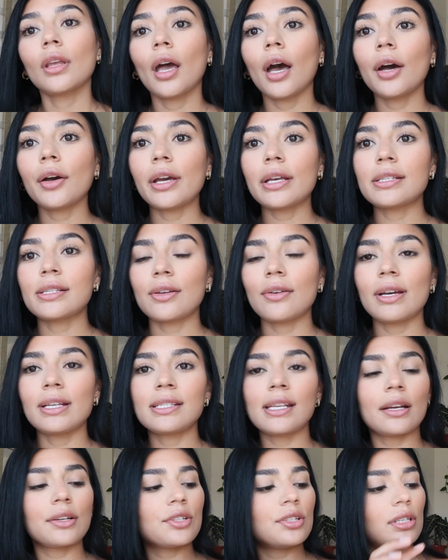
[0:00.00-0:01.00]
Okay, so it's
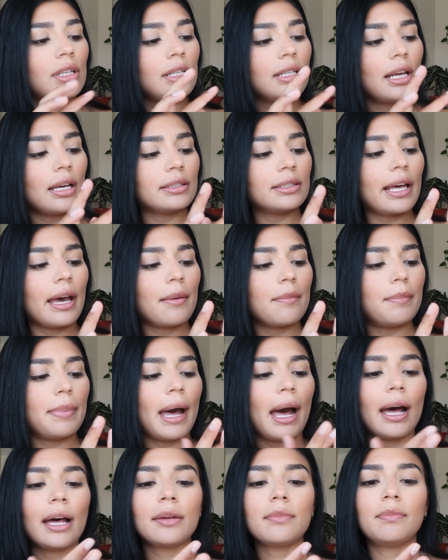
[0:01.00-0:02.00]
actually not that
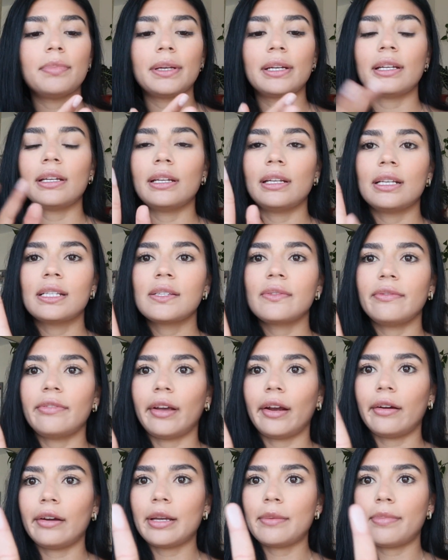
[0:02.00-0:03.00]
bad, but it is
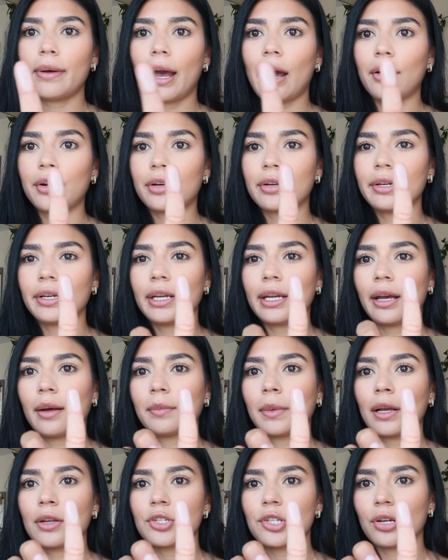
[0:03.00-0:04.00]
very powdery.
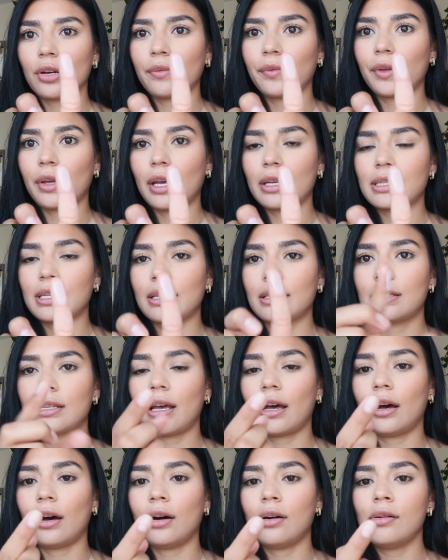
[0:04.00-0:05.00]
I'm not sure if you guys can
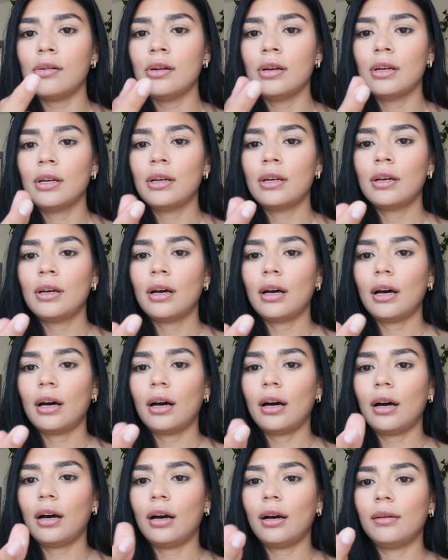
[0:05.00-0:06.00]
tell.
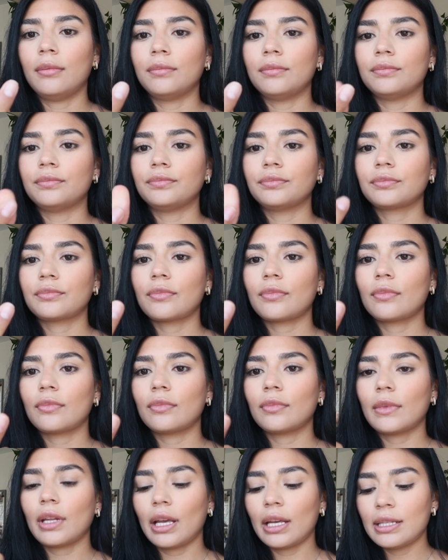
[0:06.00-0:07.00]

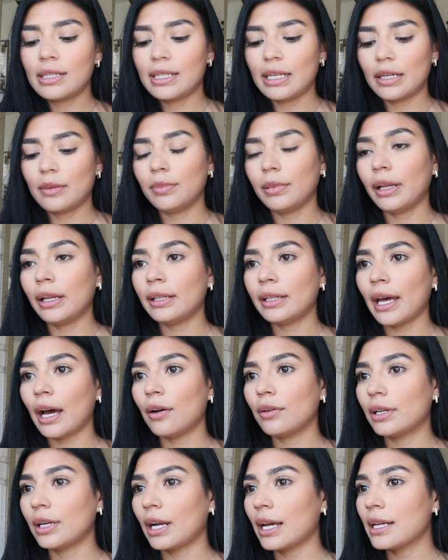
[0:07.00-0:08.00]
It did blend
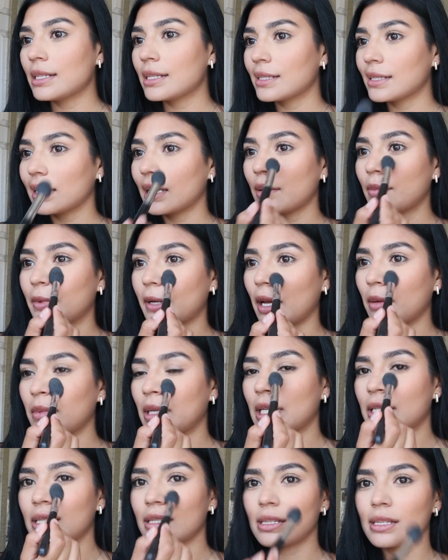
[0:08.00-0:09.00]
out nicely, but I
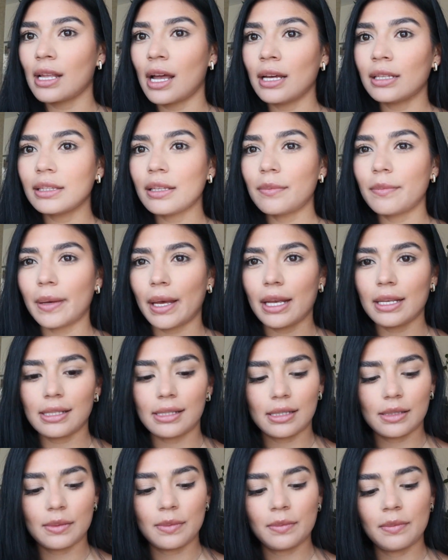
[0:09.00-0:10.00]
mean, it's not the
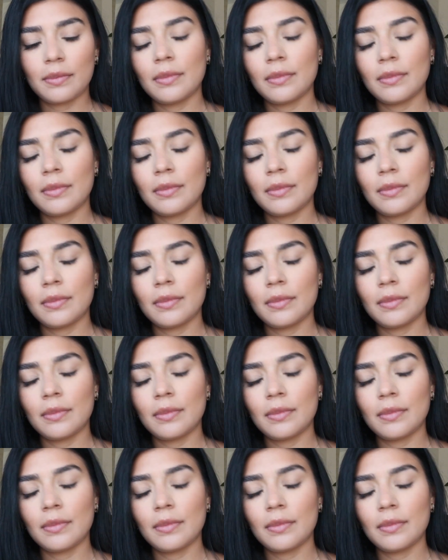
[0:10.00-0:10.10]
best